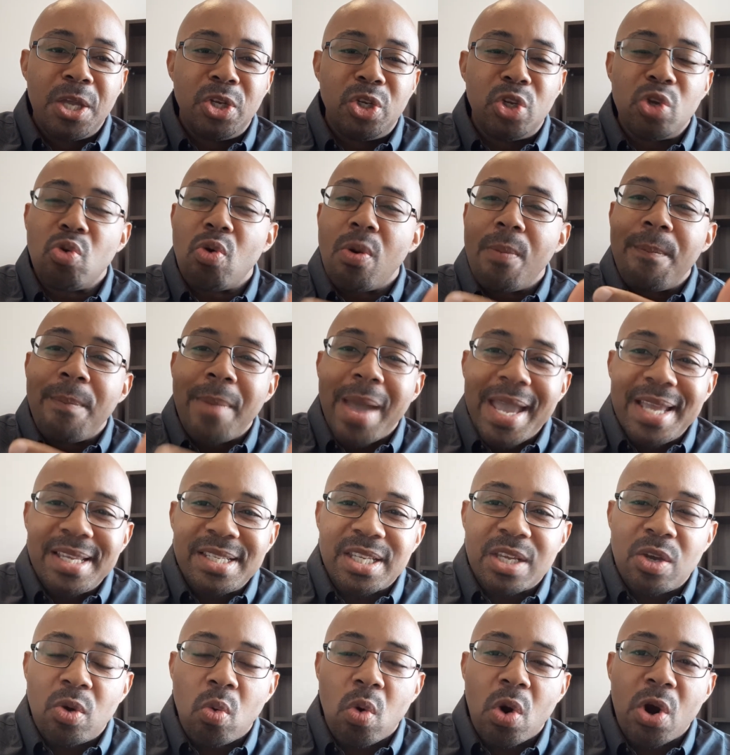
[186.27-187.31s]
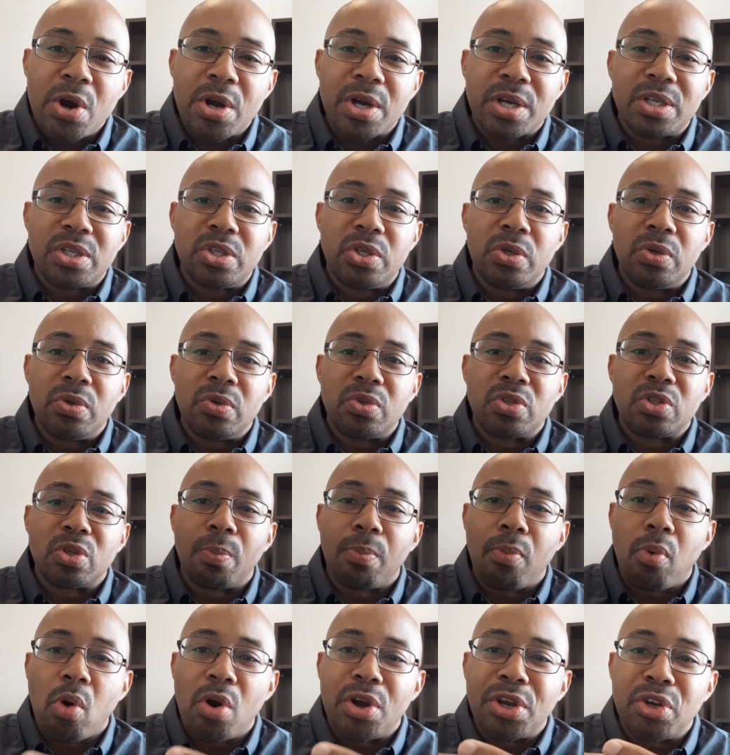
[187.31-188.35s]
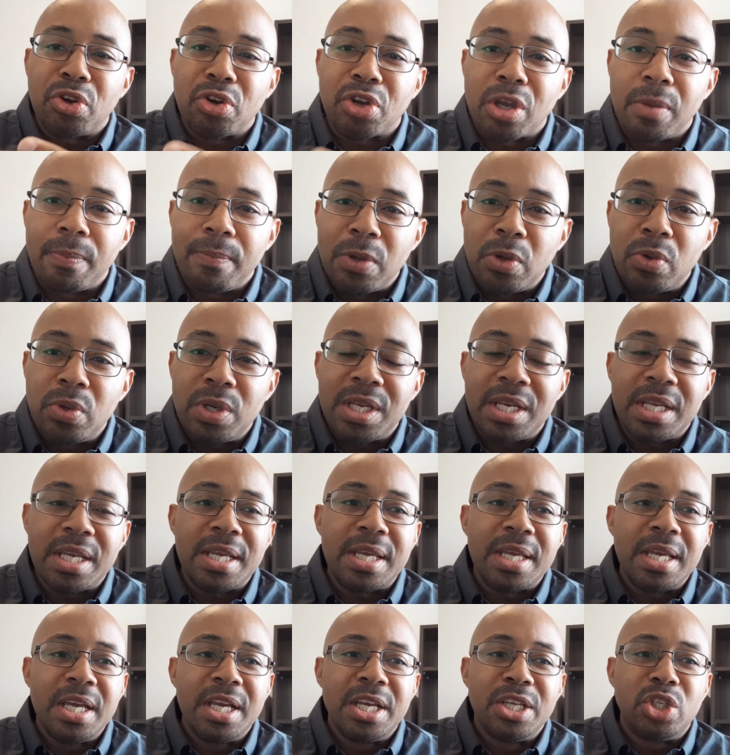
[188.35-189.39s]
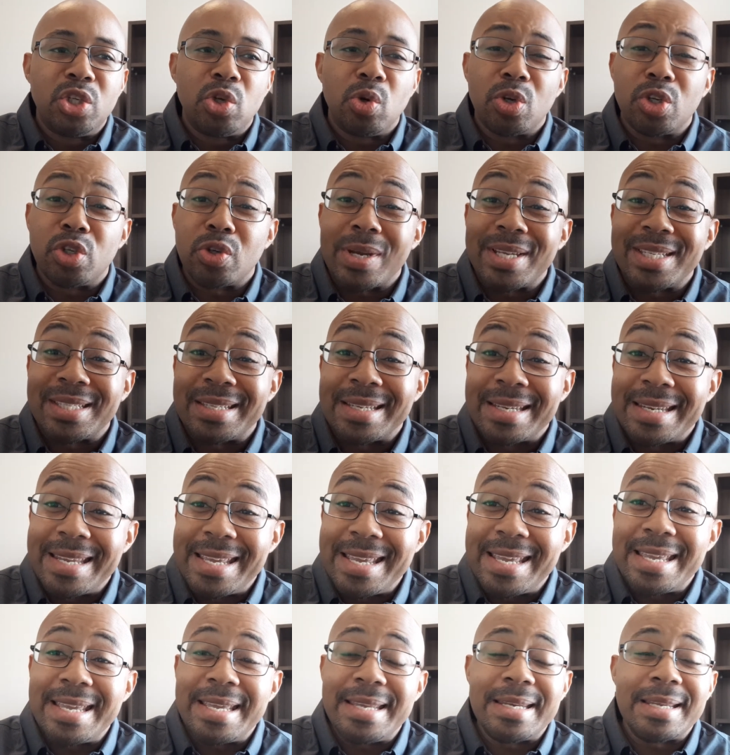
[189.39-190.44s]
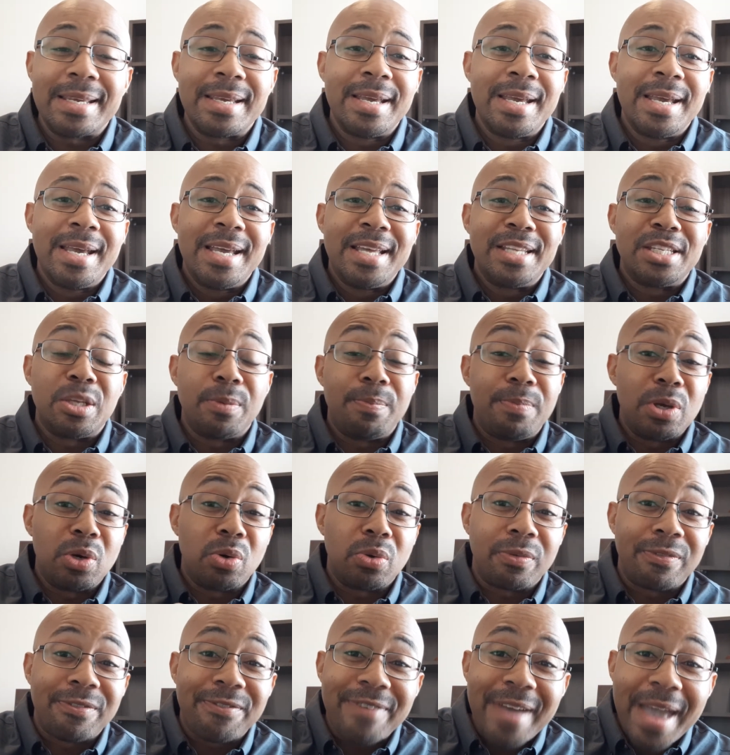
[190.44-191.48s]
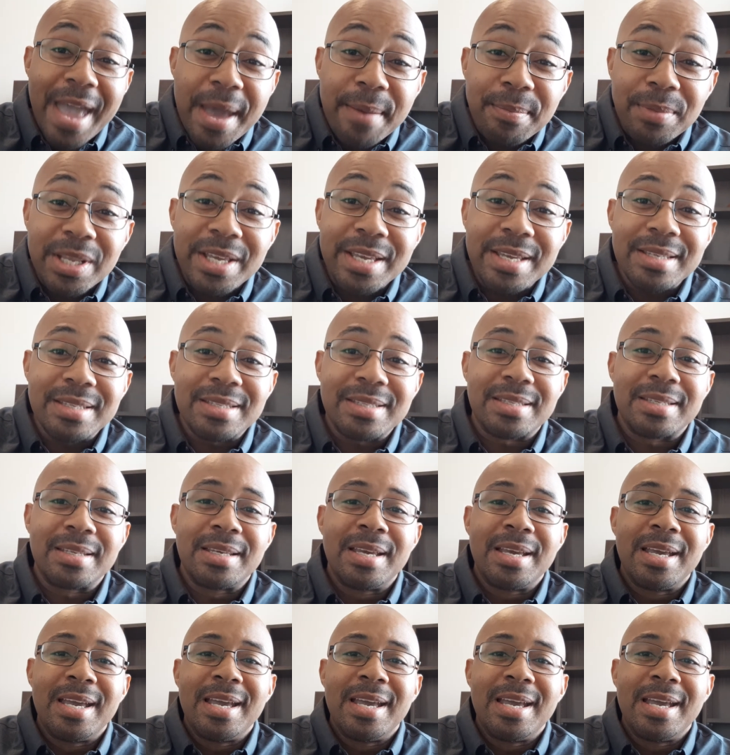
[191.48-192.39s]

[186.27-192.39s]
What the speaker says: amazing work to support your community, to address need, to build families.